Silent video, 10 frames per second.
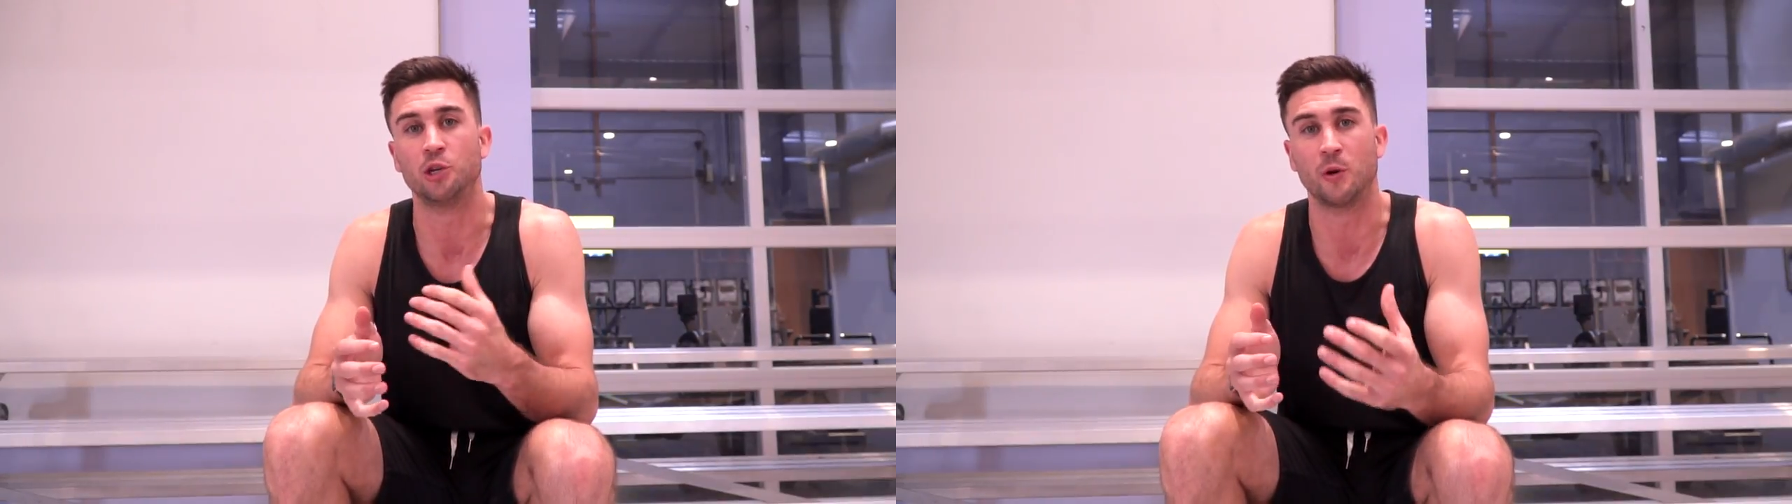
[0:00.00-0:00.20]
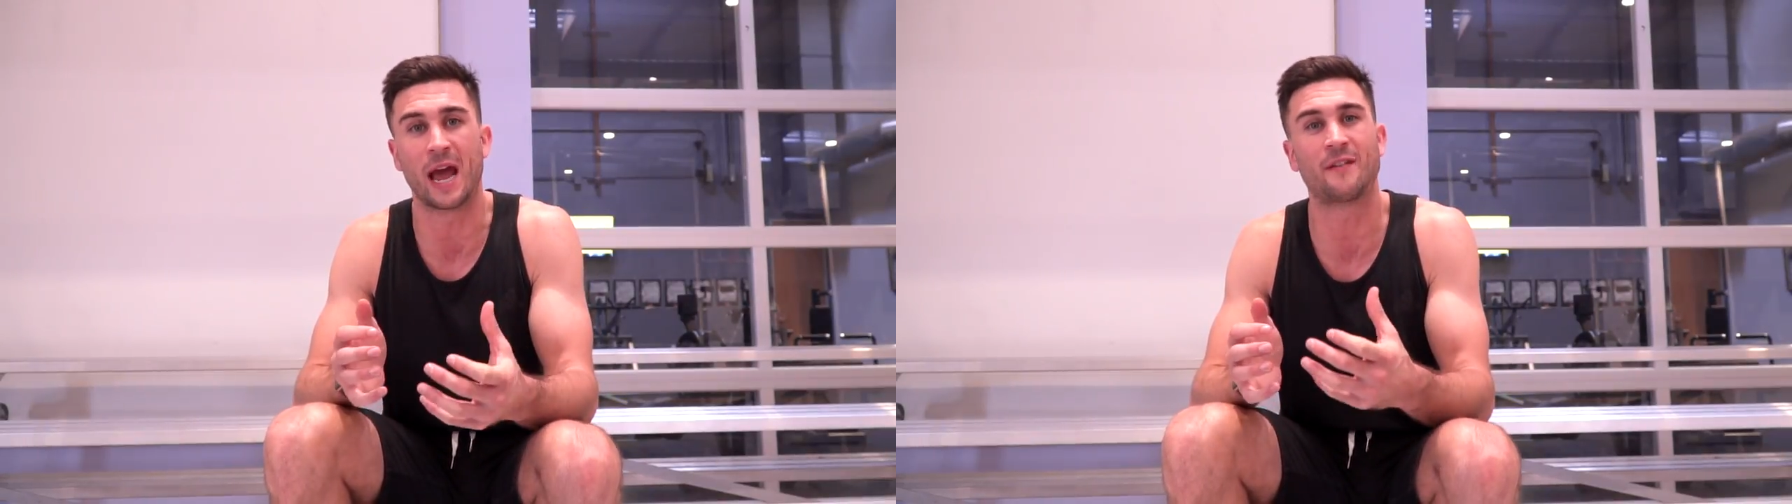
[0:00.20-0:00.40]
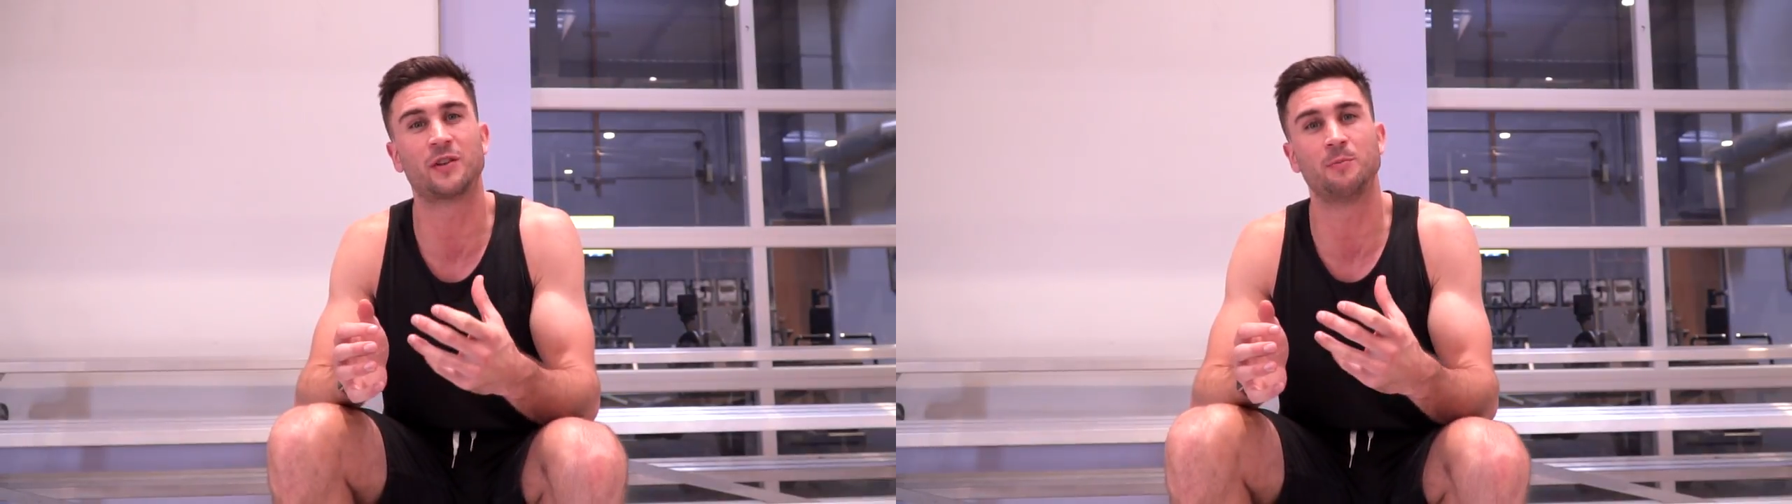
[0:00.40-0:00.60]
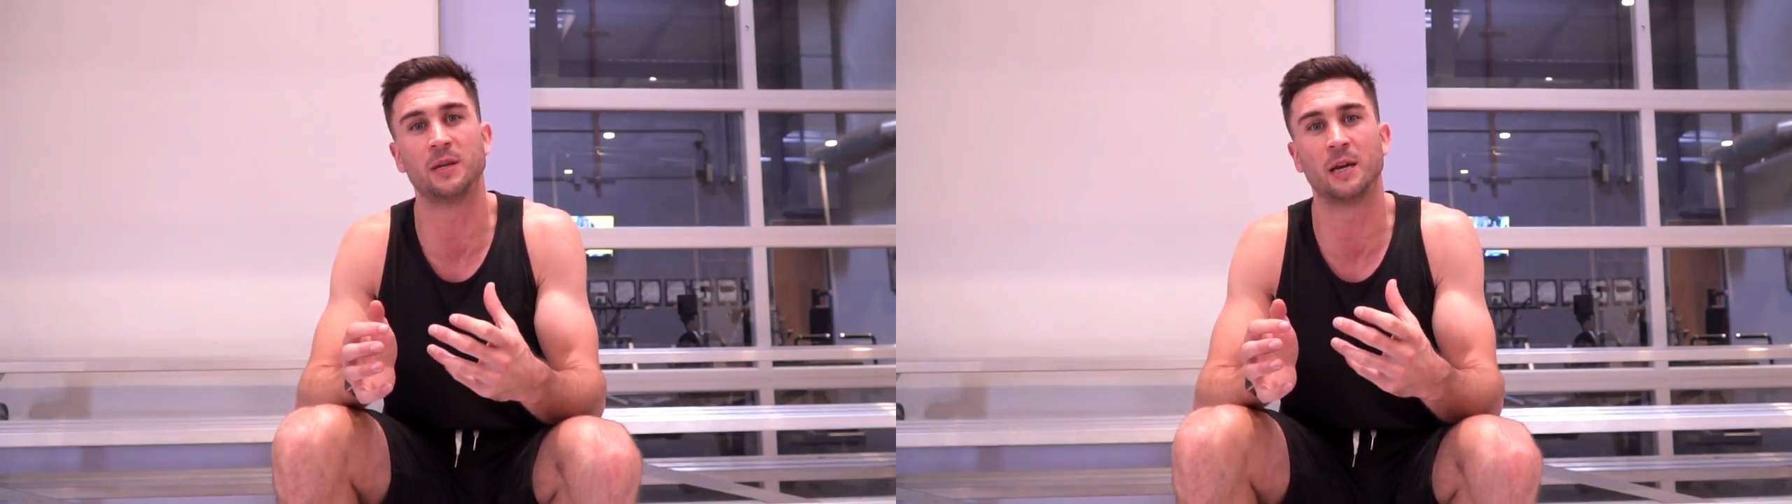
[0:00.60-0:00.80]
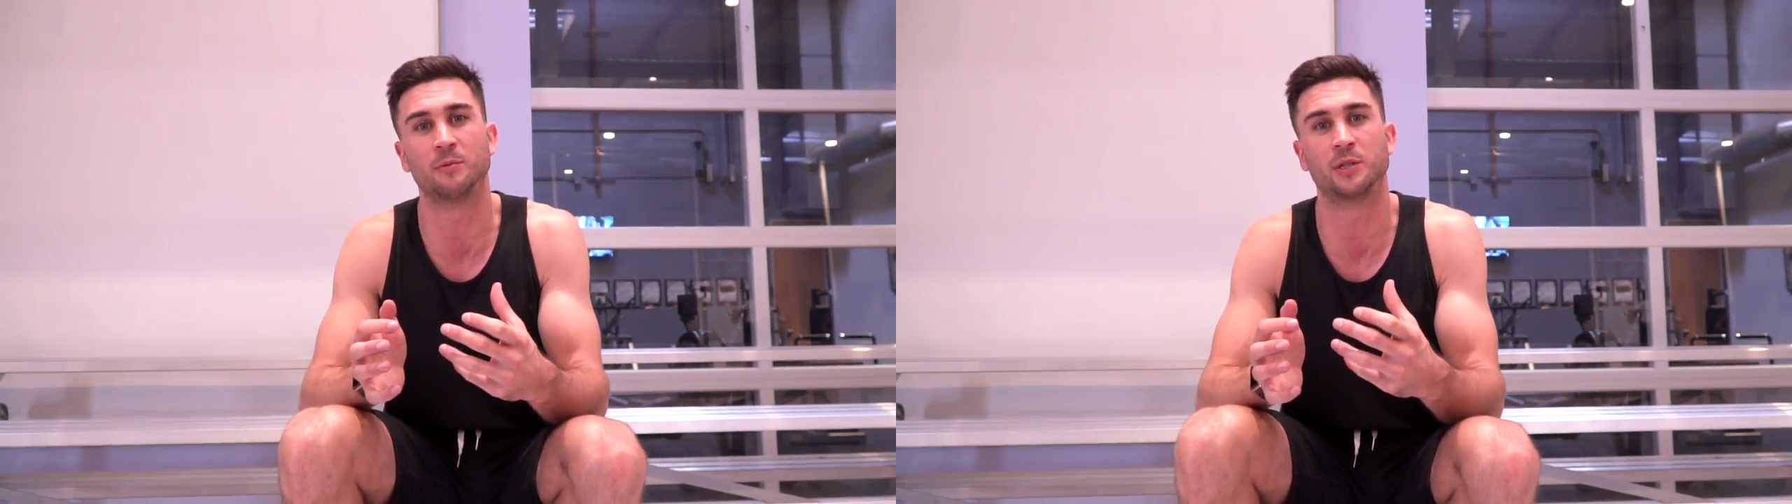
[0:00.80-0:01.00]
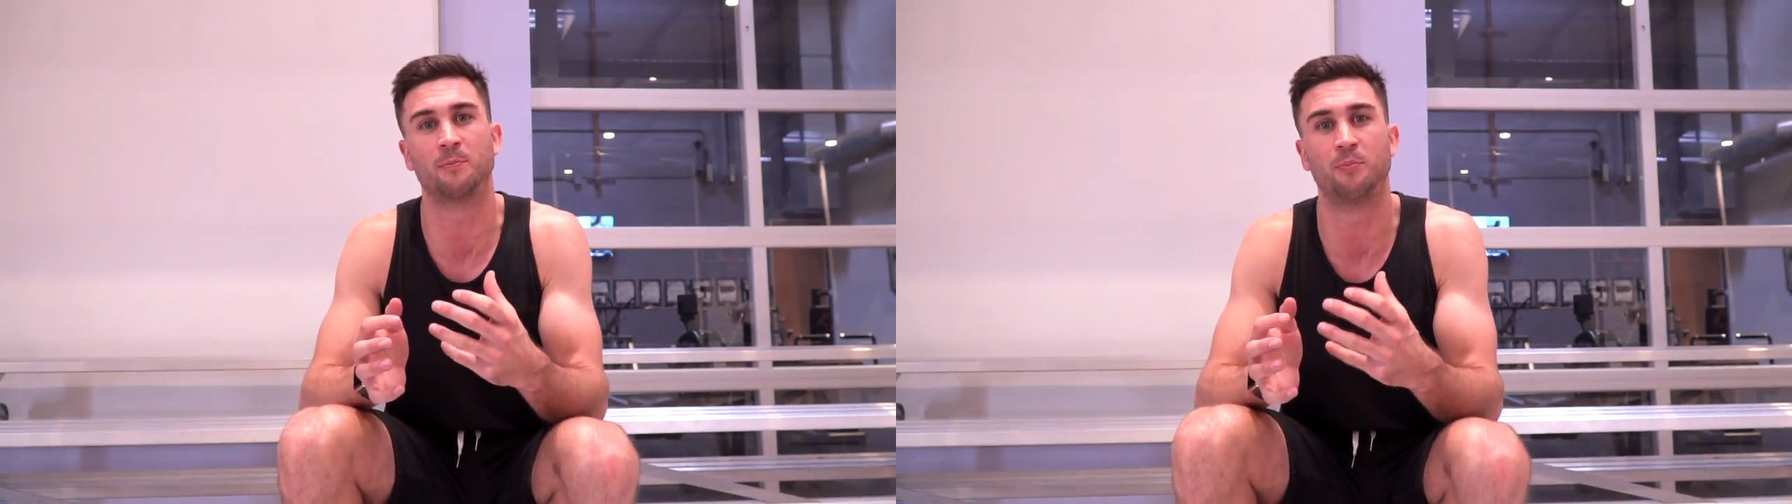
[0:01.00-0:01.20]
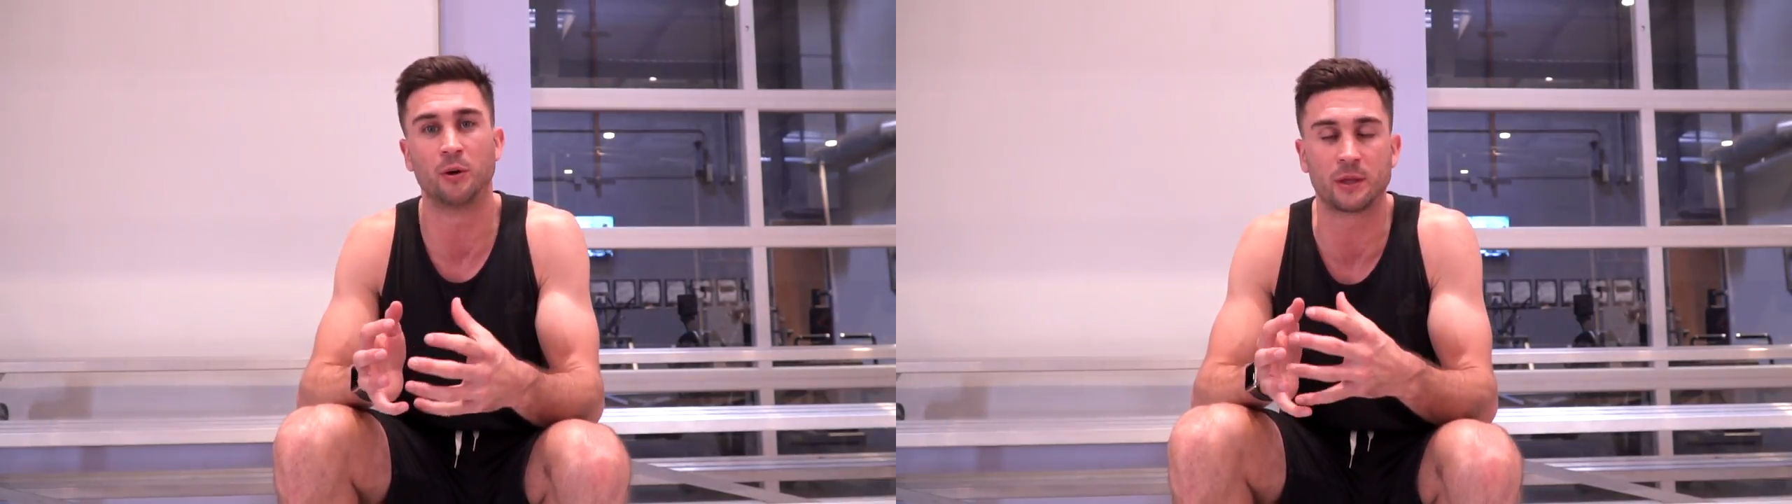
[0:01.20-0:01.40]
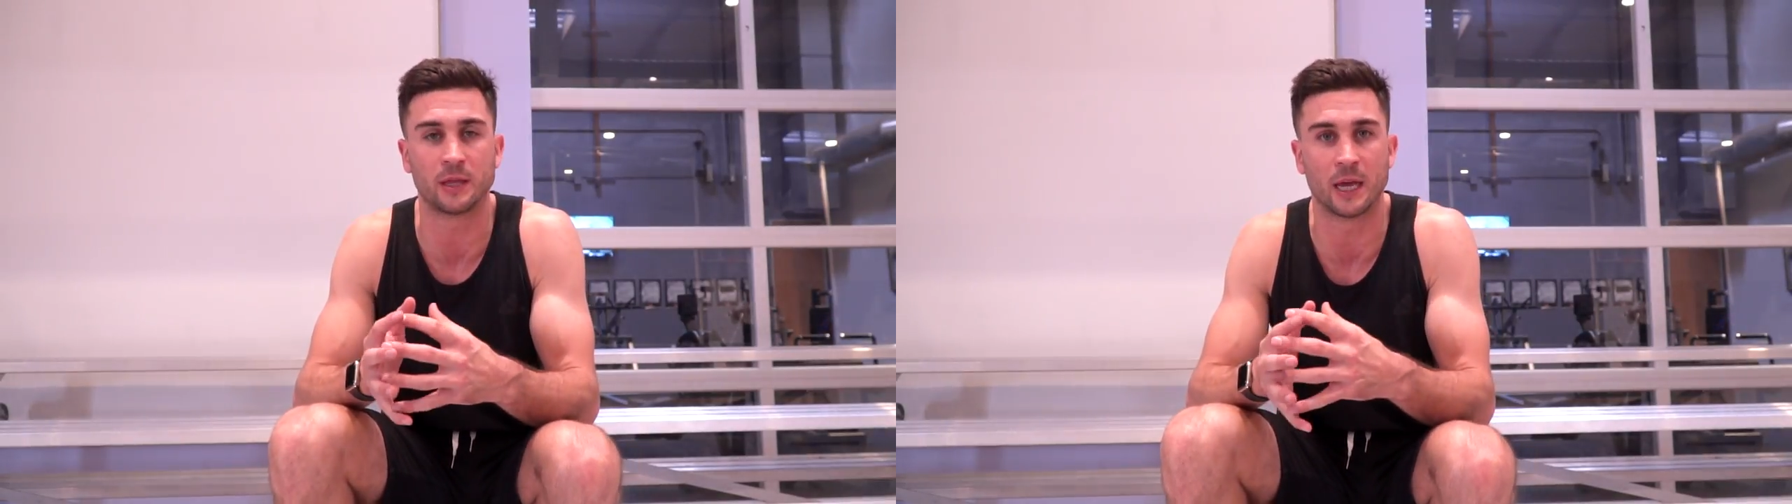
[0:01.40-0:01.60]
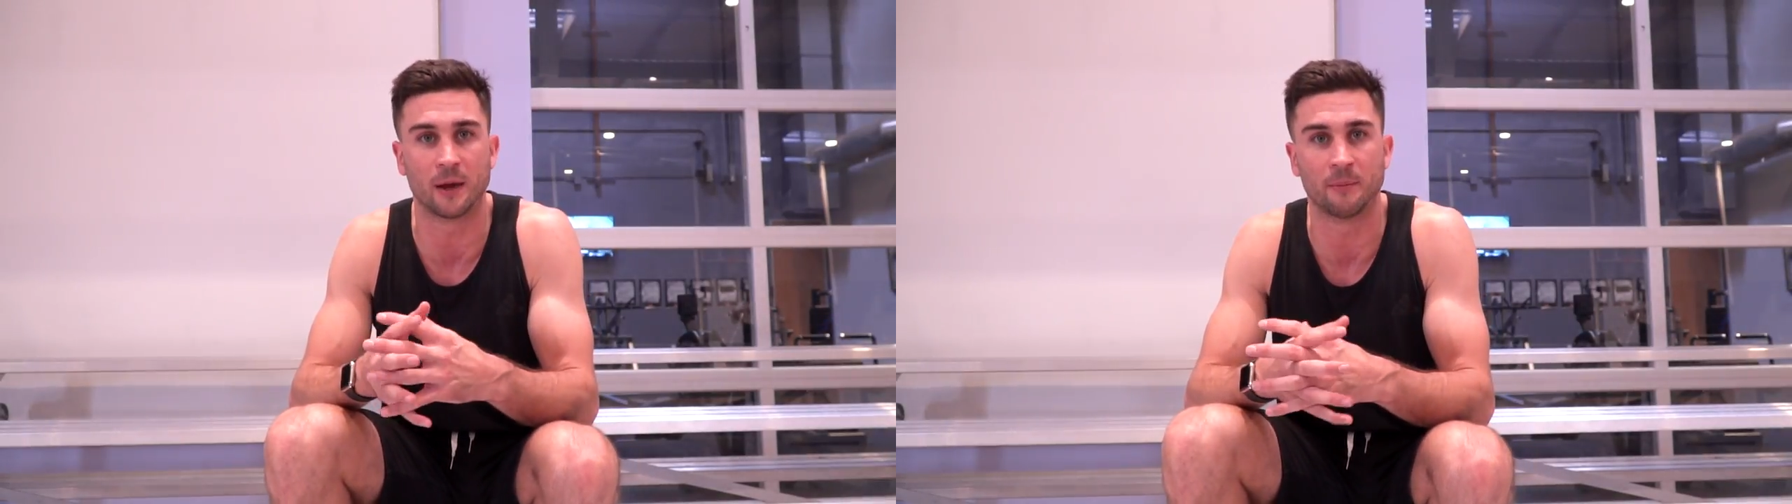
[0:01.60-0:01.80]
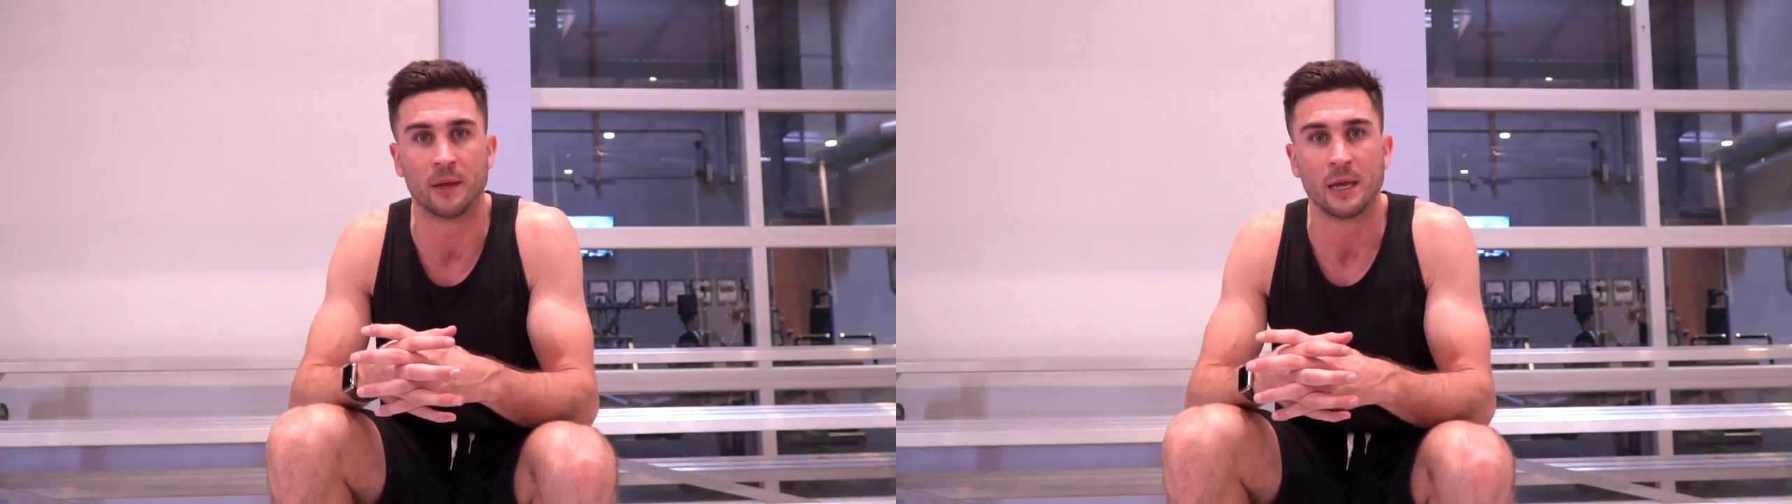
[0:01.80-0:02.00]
You have to be able to put them